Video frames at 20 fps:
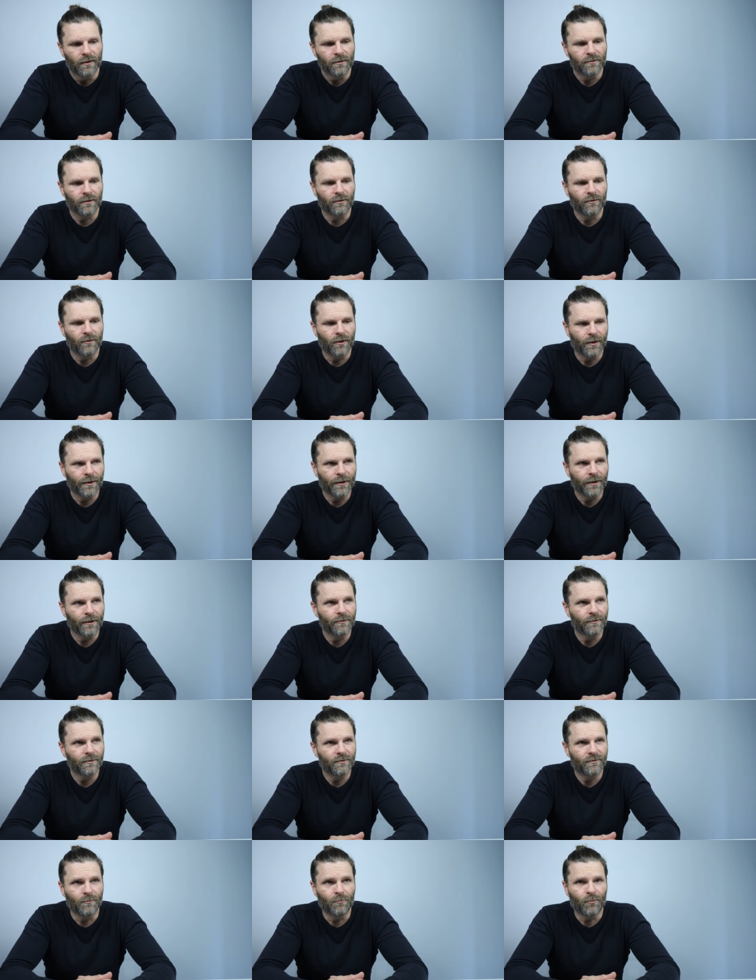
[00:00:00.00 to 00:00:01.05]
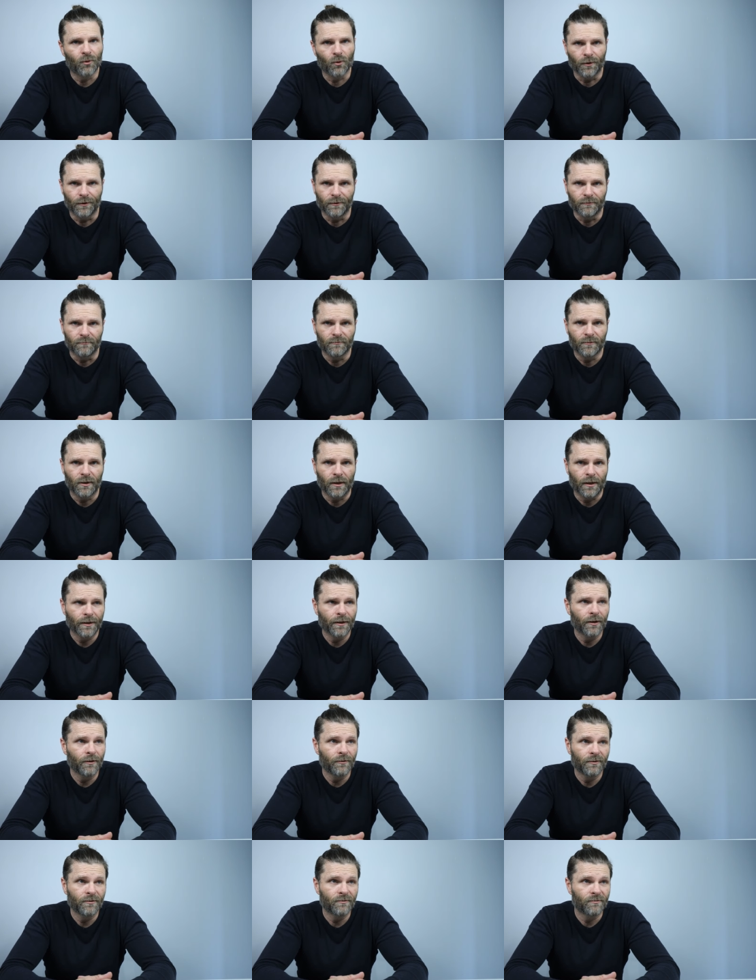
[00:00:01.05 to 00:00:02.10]
So audio is important.
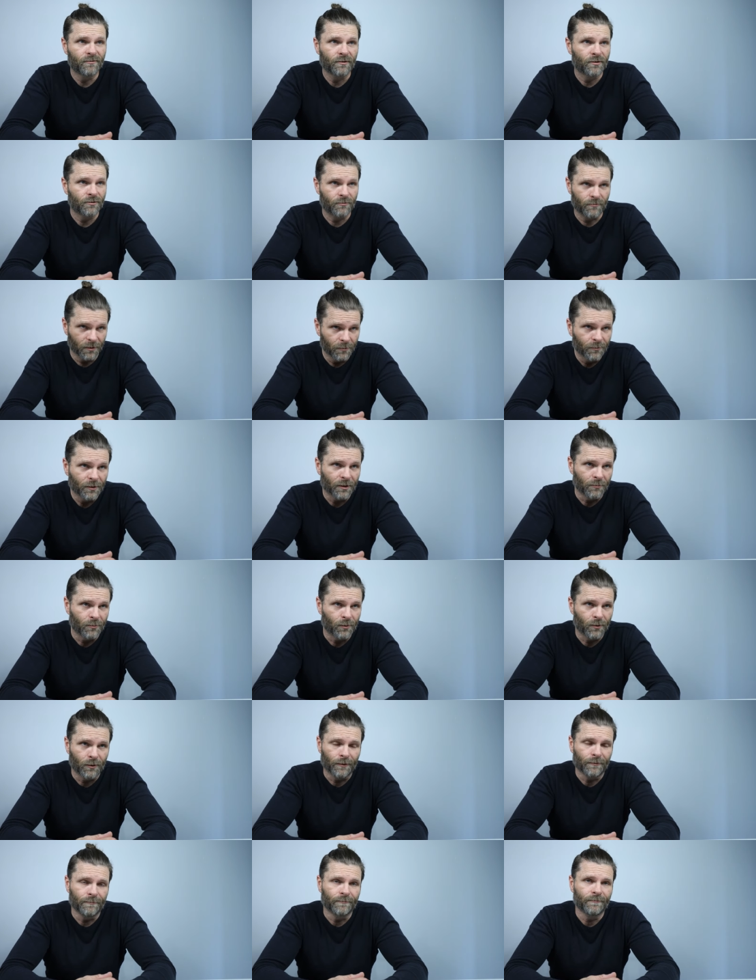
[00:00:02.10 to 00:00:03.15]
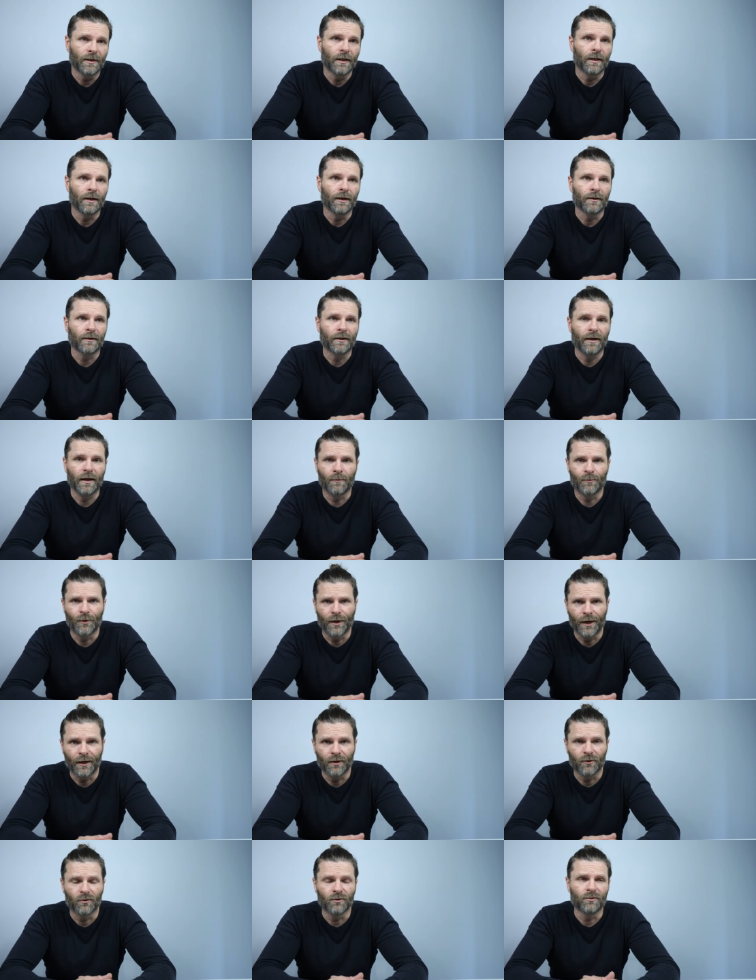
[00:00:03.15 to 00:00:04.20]
Audio is extremely important. Camera
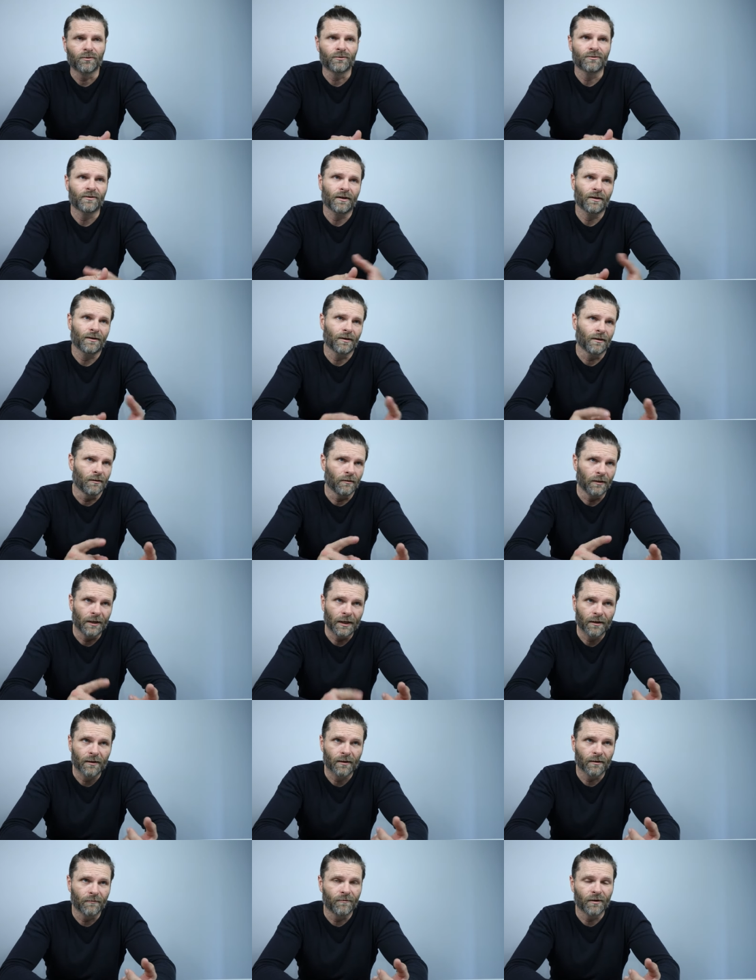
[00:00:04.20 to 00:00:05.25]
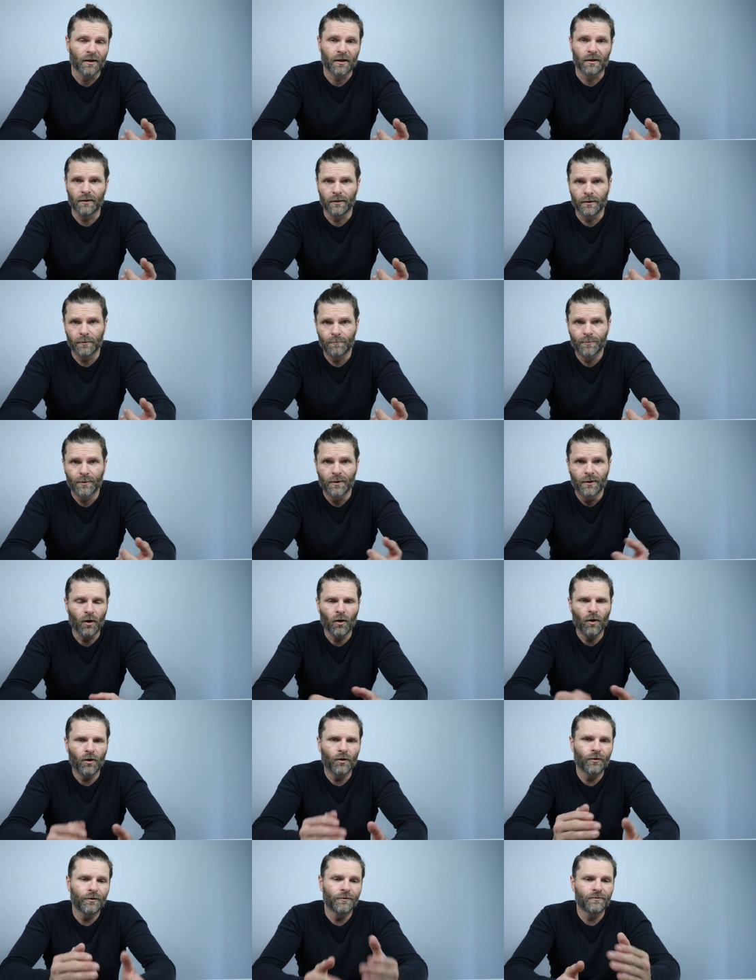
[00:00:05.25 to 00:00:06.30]
angles, the length of the clip,
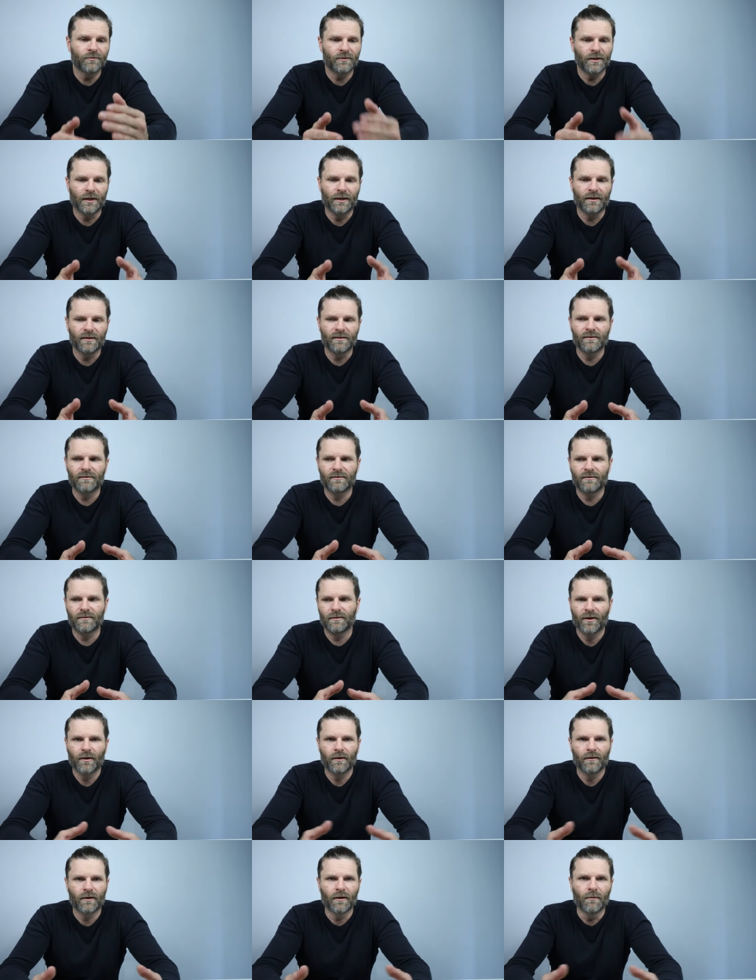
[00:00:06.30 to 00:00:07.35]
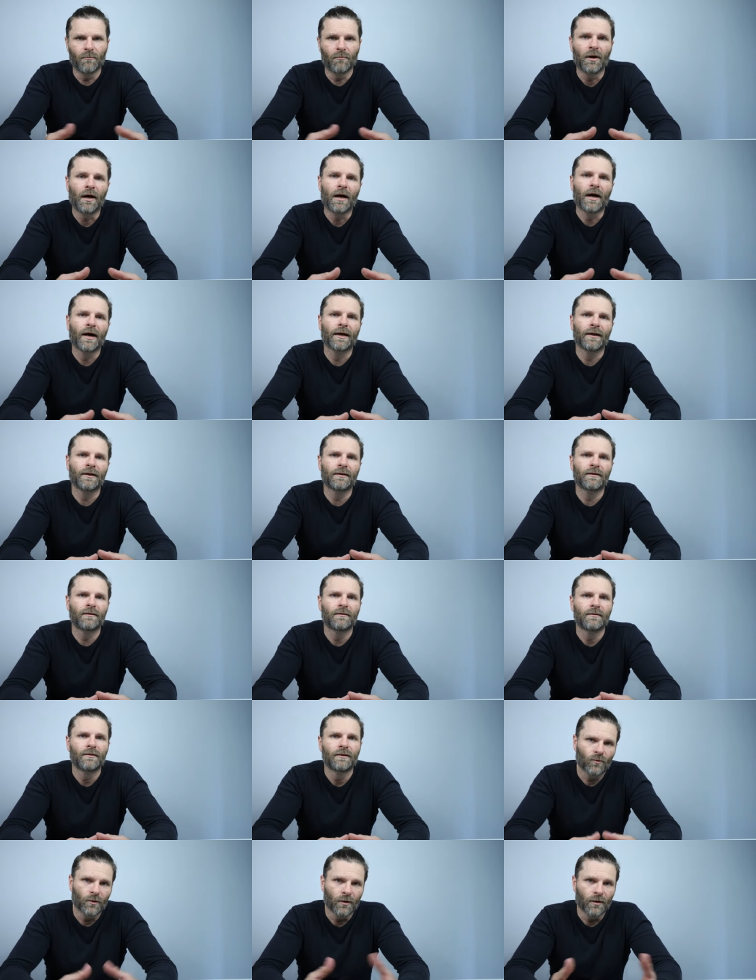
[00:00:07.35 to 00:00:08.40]
all those things combined
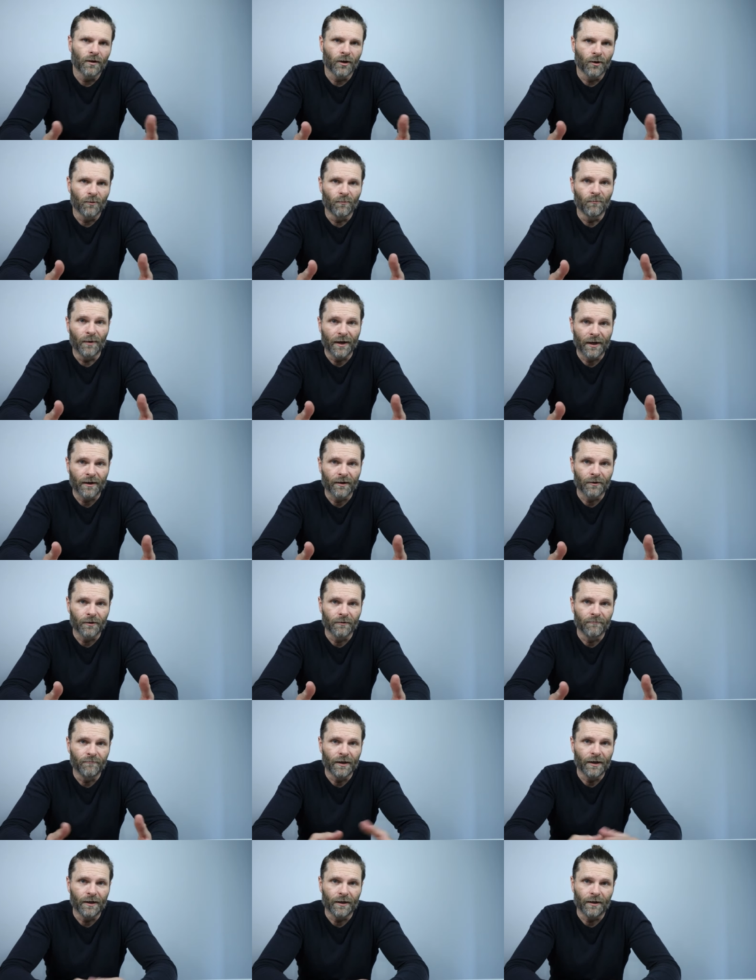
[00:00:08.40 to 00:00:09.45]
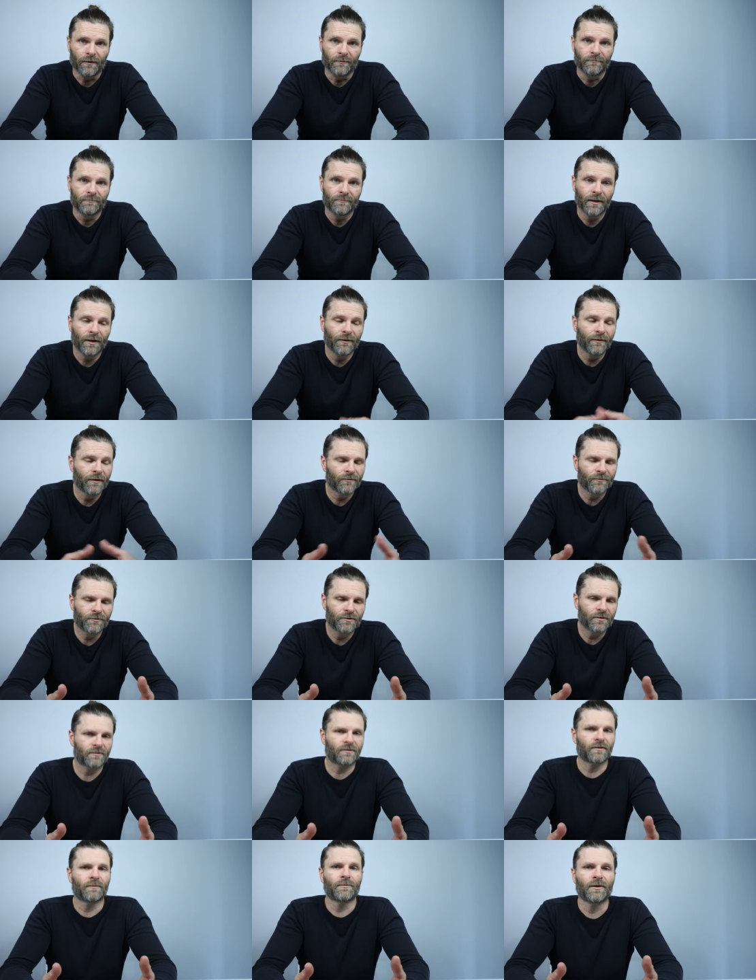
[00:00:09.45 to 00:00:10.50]
will help make a good video. And these are
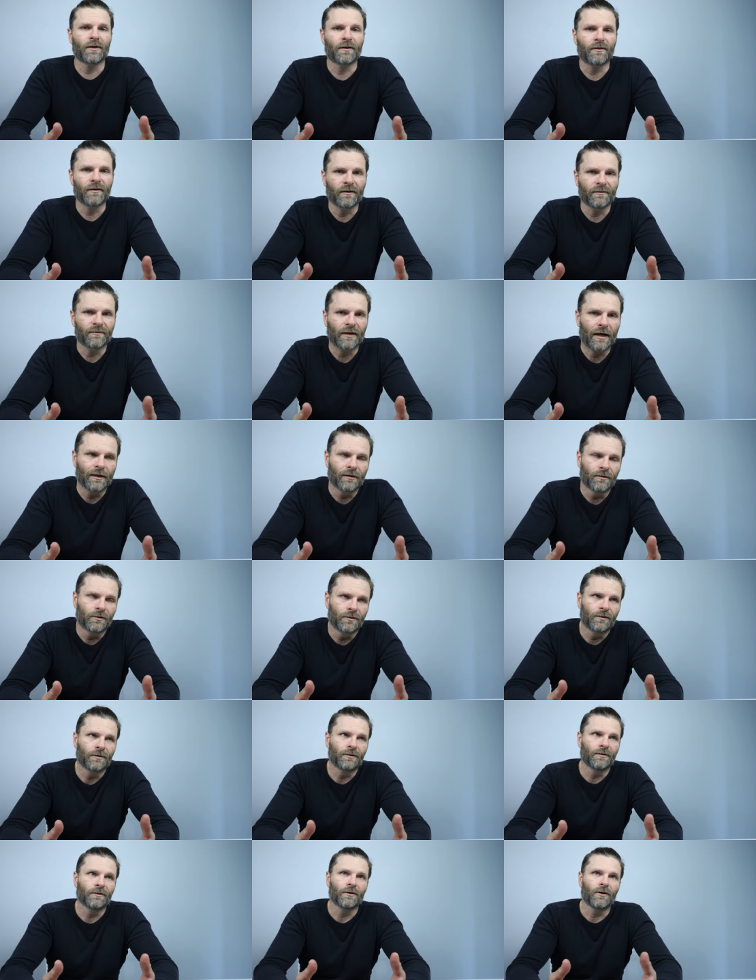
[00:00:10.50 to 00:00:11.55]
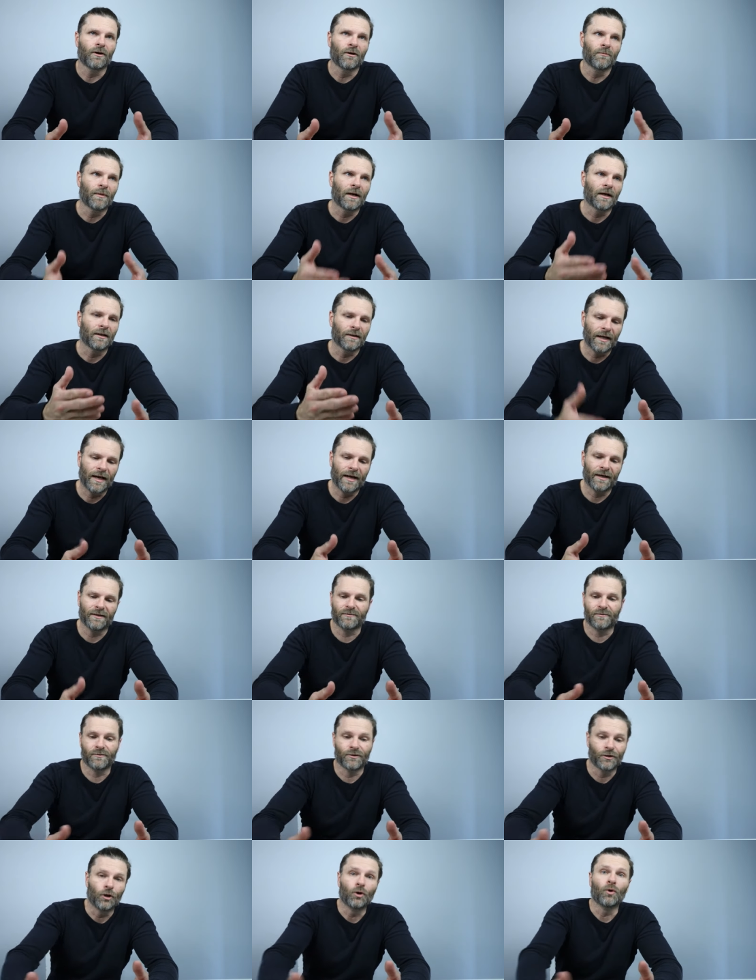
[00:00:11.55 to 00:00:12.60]
just some of the things I learned on my last
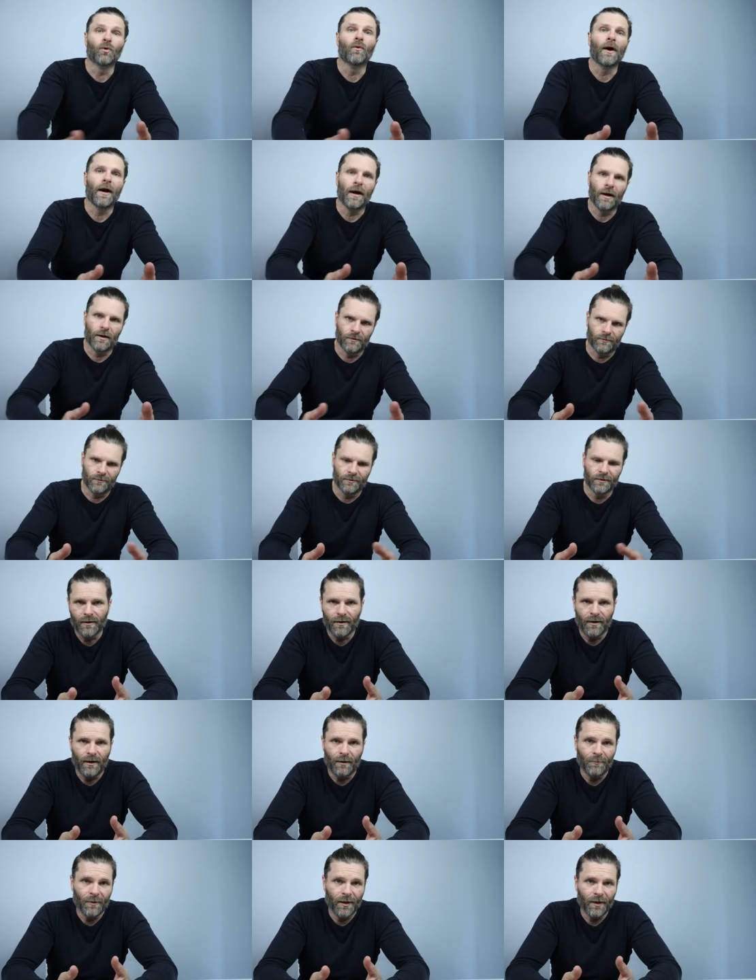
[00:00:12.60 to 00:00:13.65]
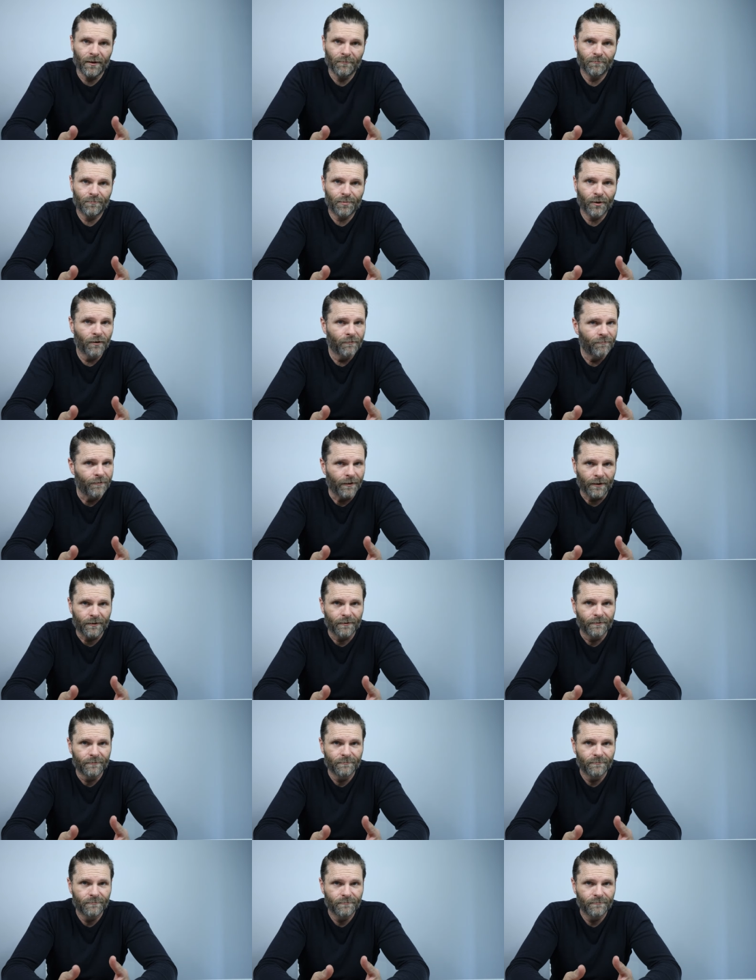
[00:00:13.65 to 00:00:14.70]
go around. I'm not perfect.